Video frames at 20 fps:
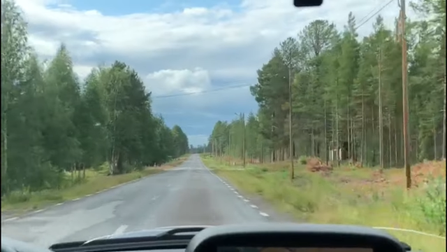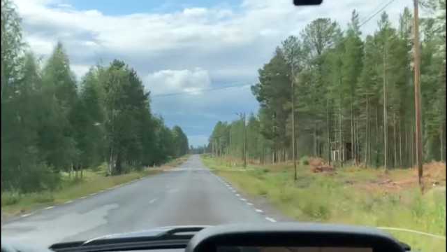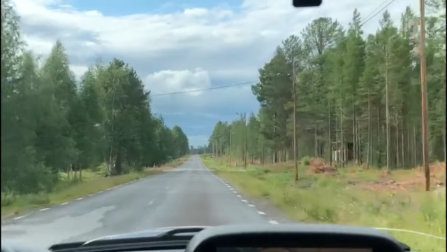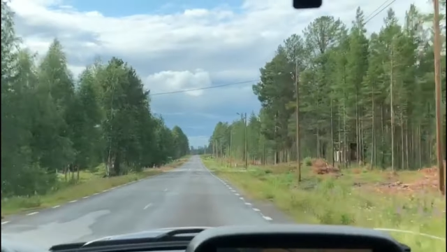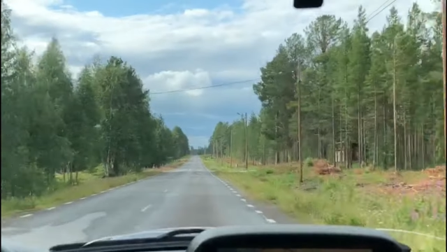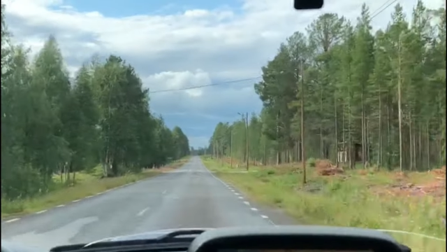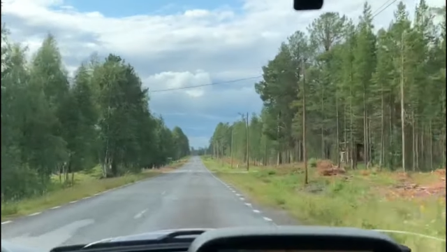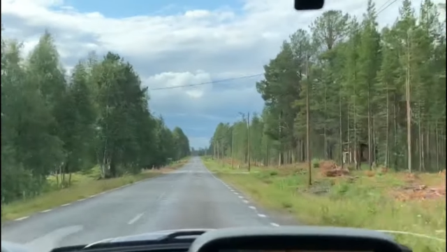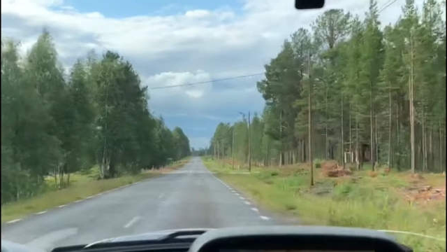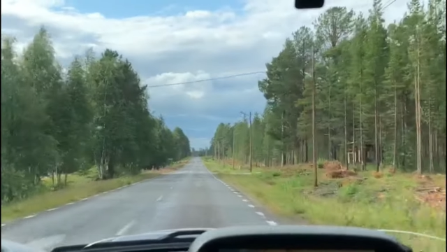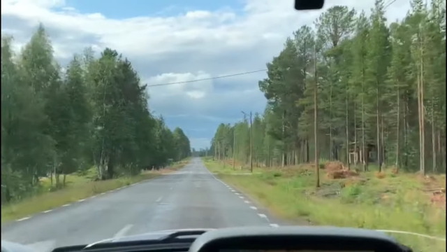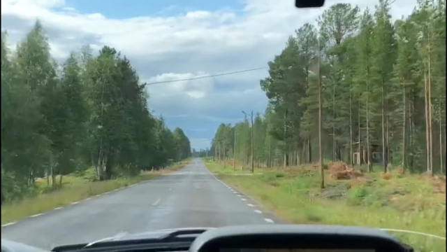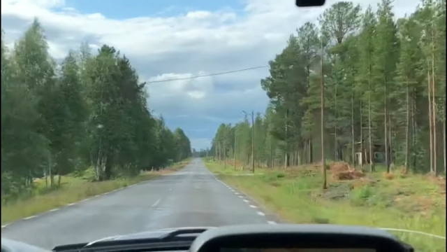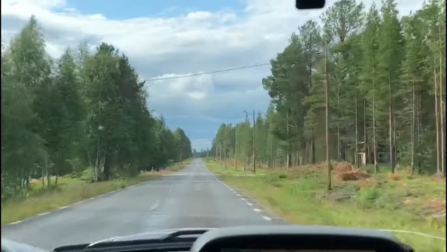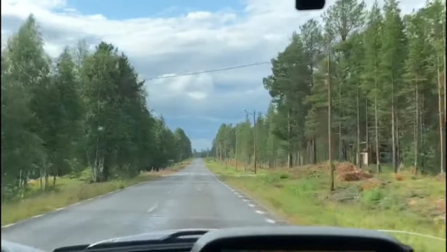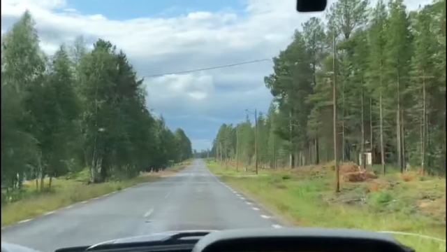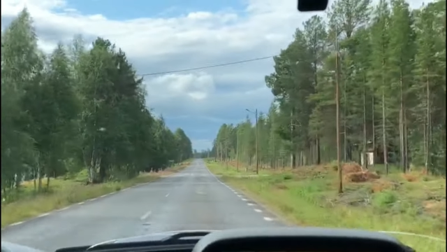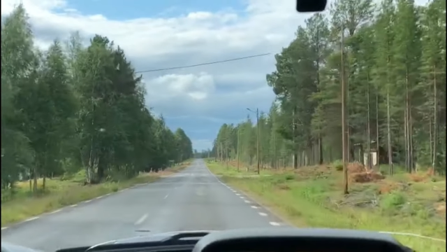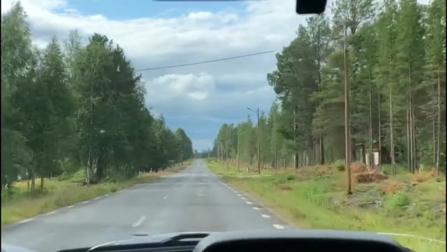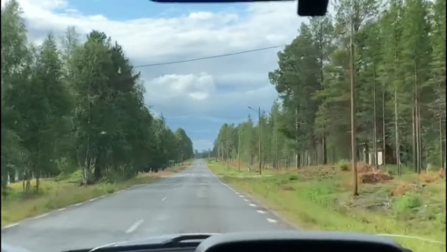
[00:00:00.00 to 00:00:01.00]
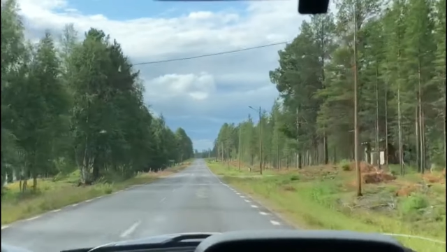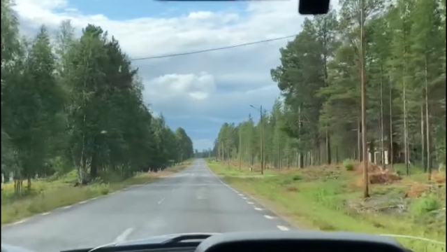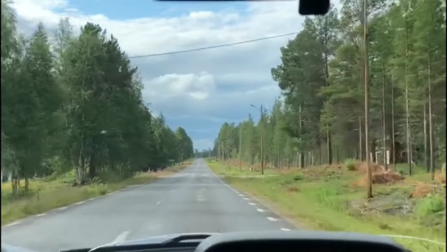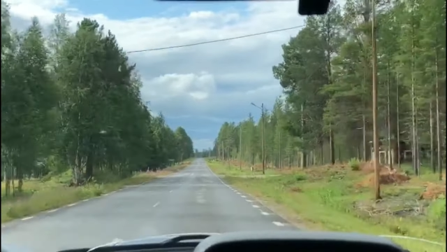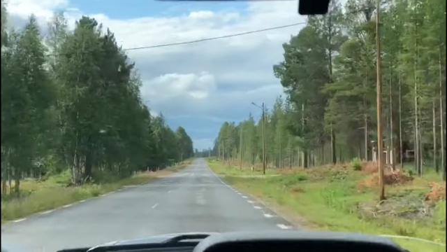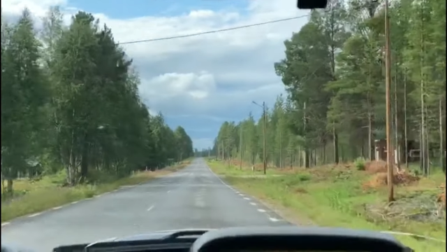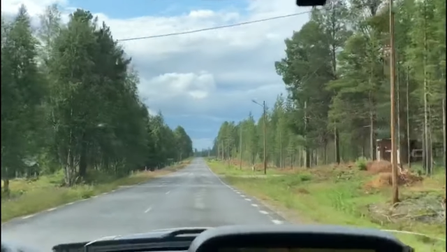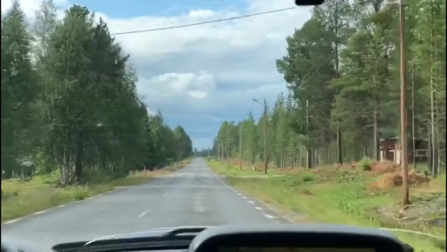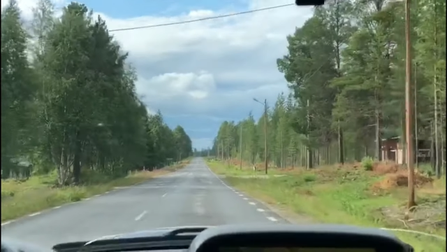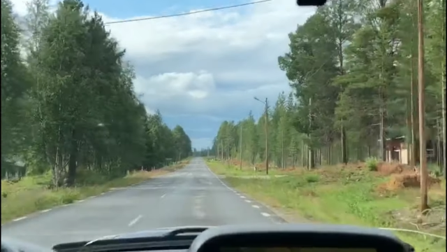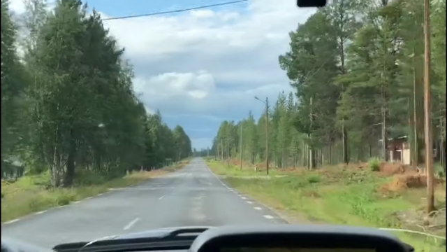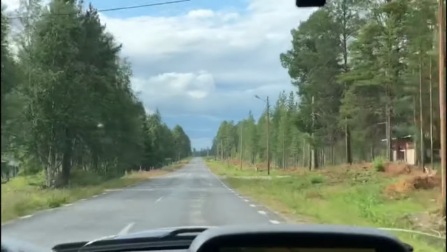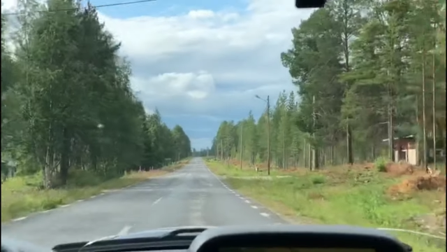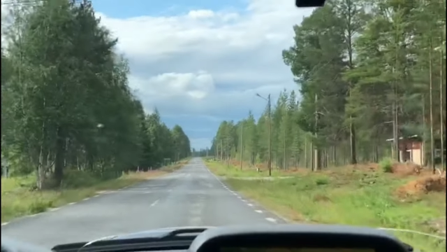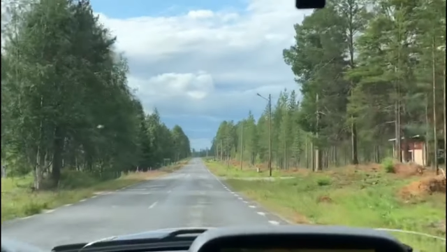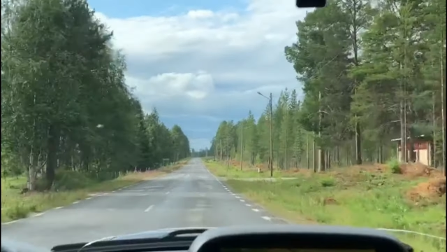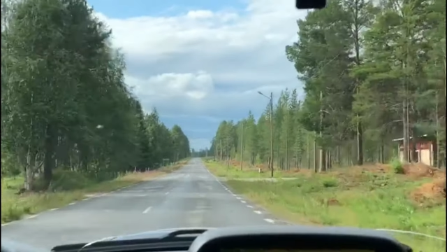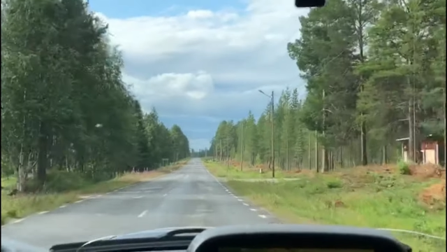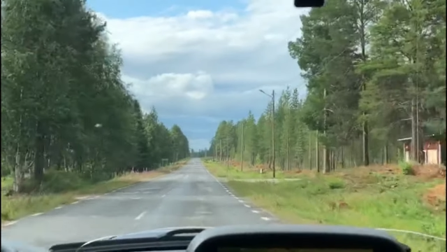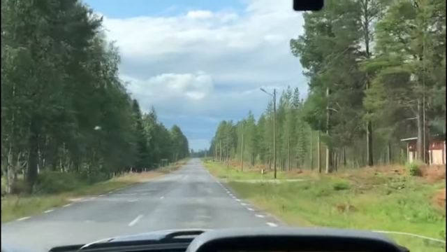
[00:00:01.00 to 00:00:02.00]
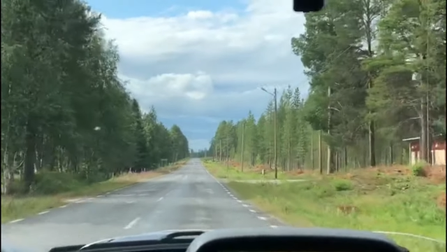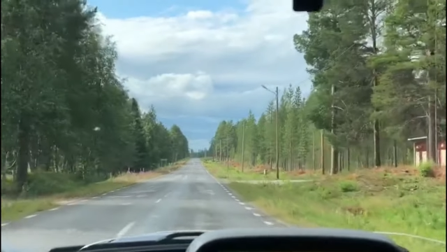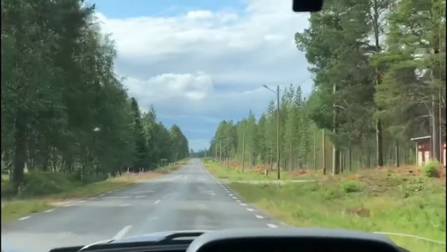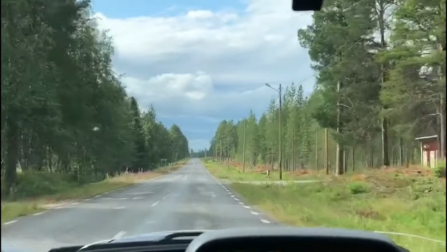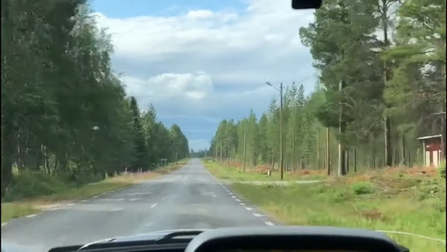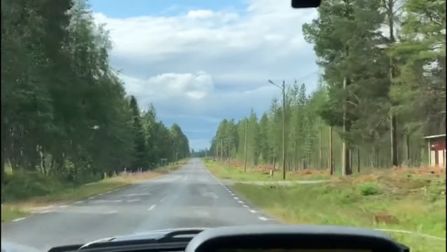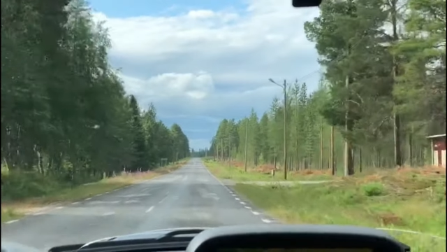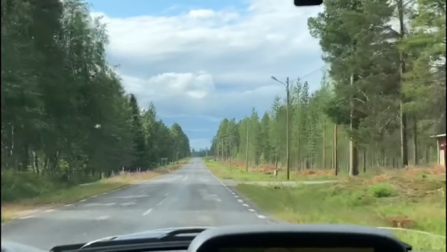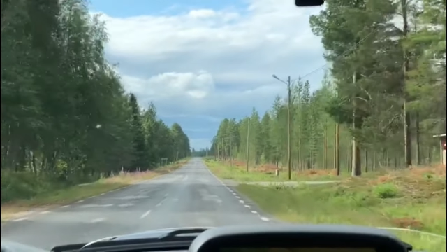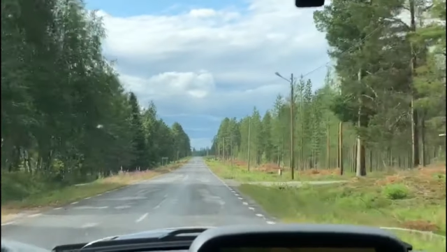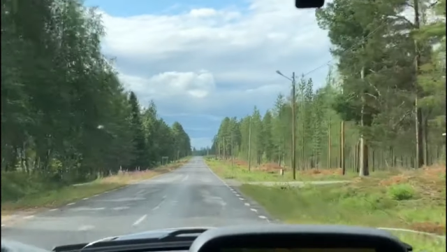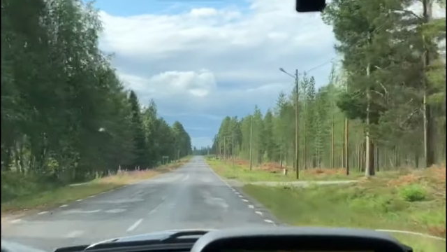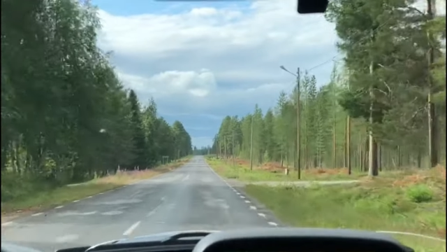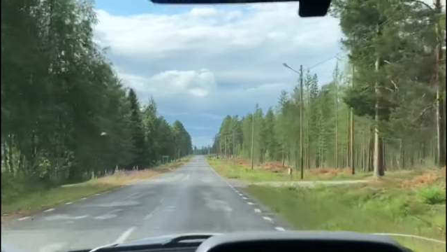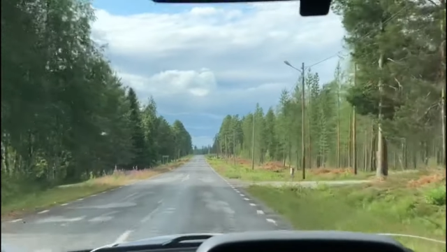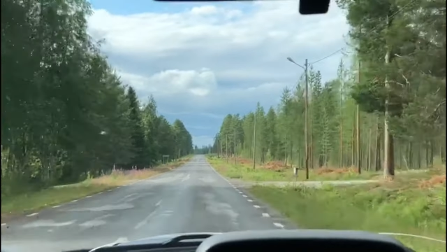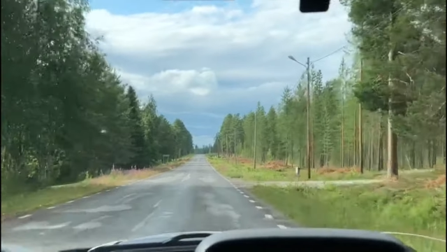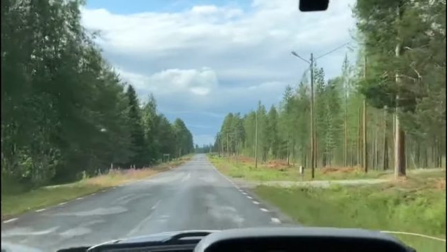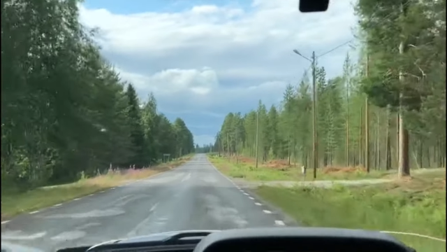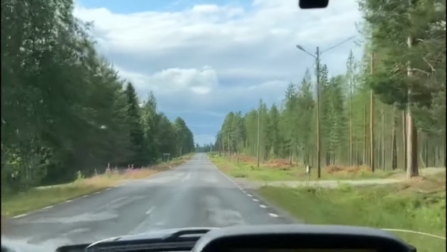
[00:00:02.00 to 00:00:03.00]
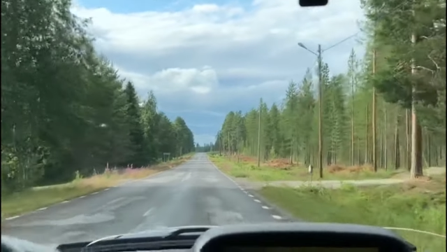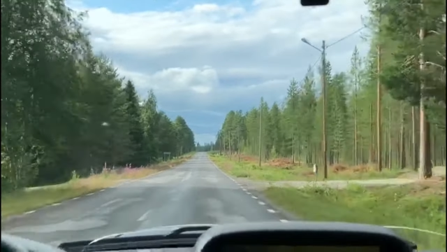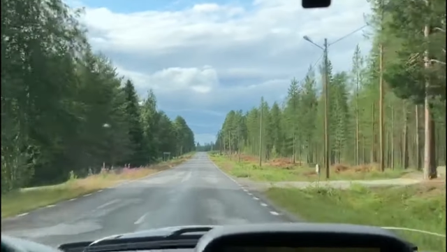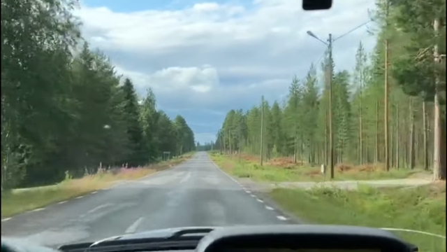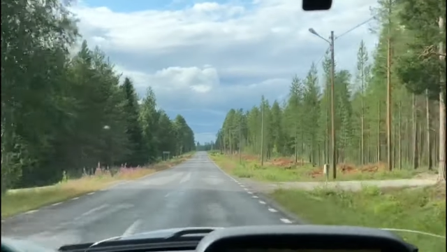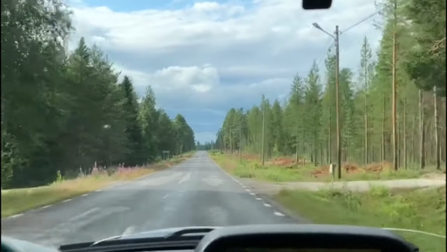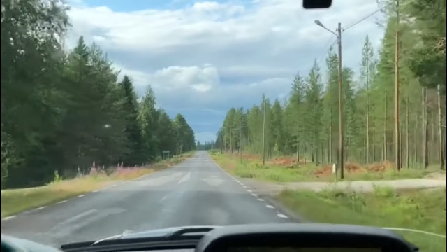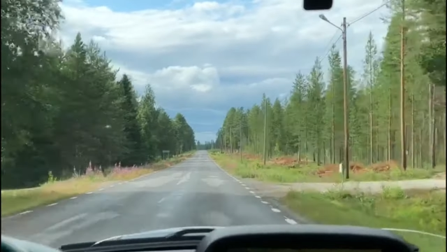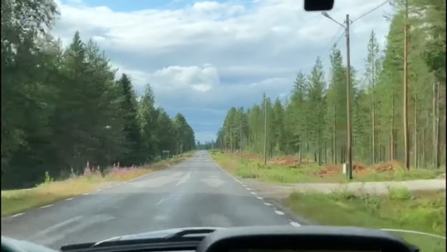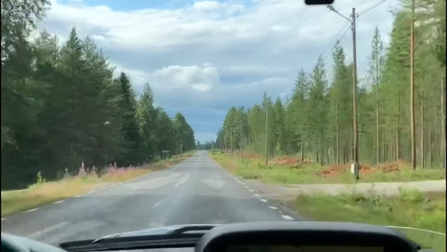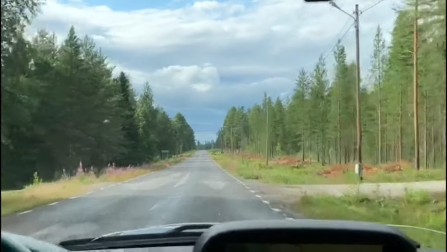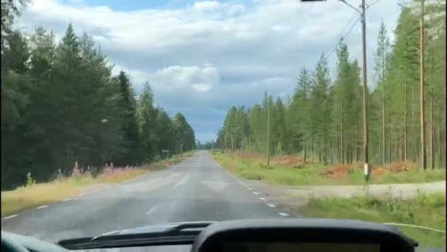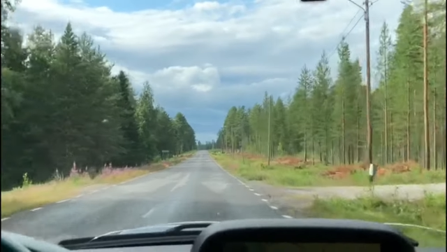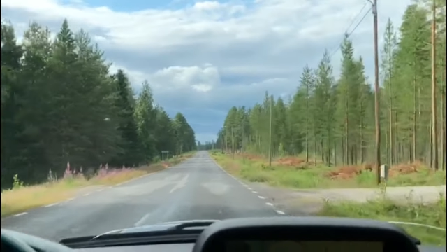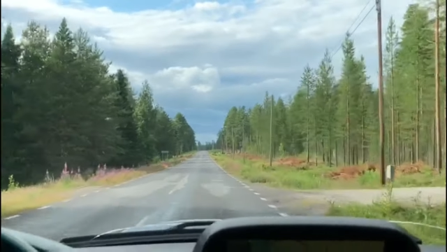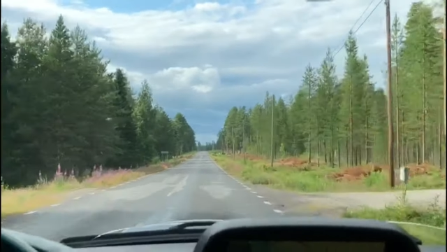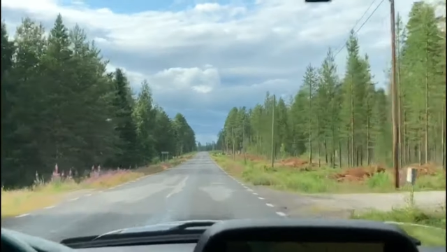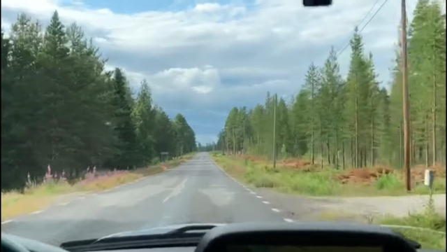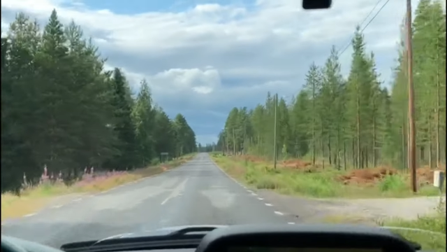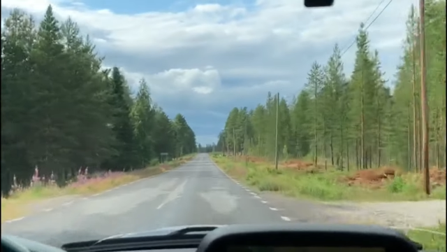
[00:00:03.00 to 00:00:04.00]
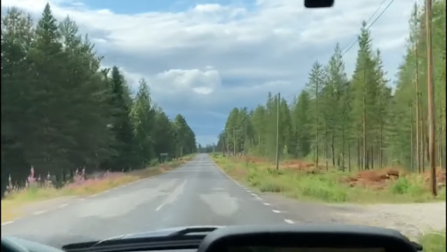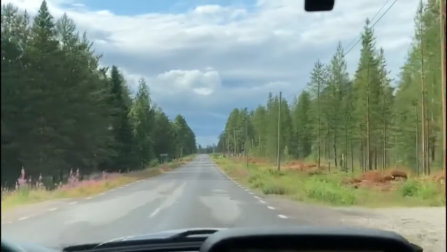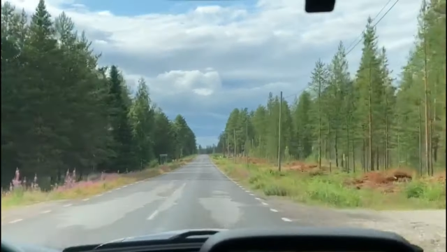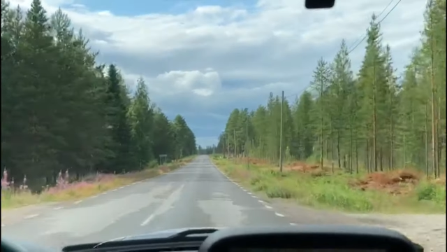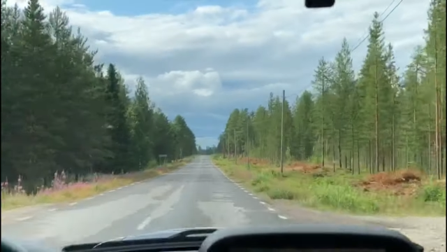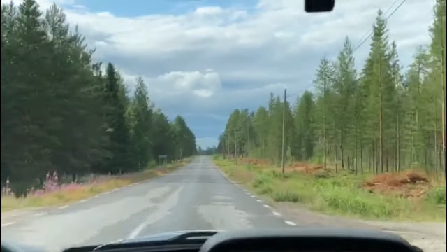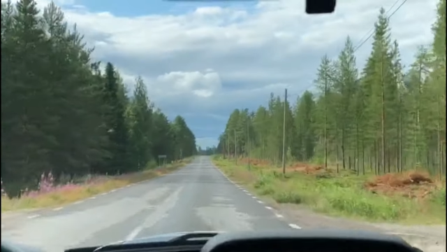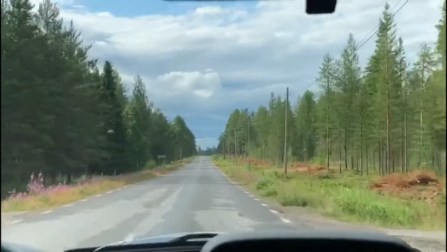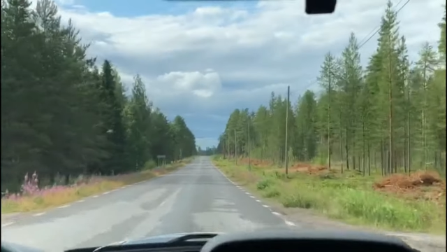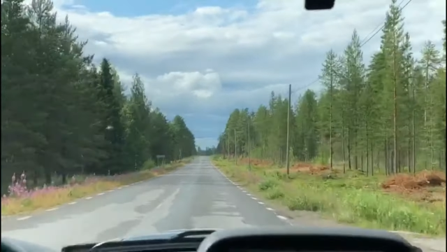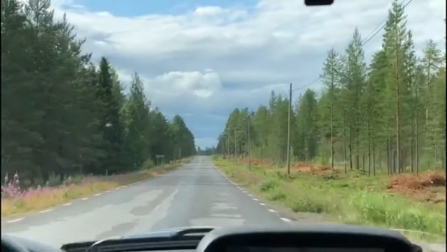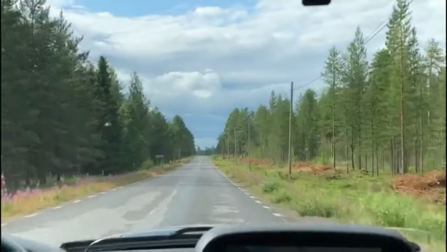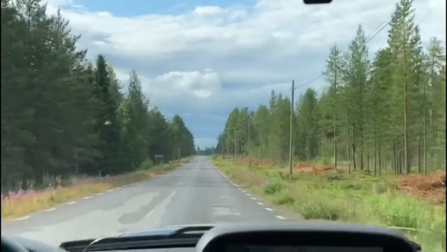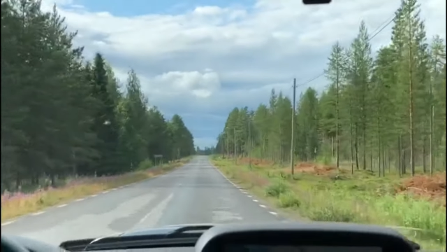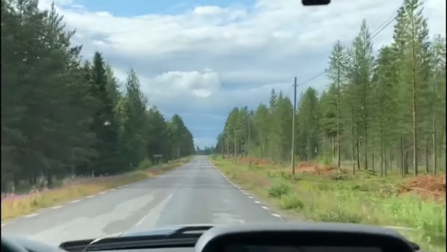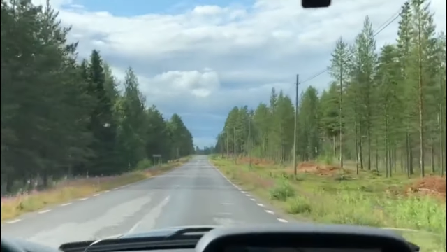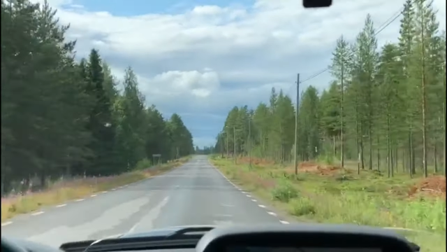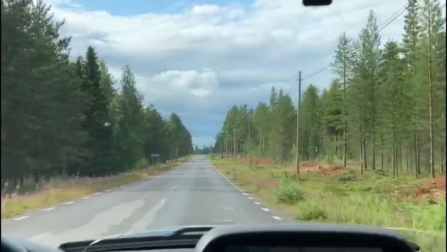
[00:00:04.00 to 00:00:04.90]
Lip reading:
(no speaker visible)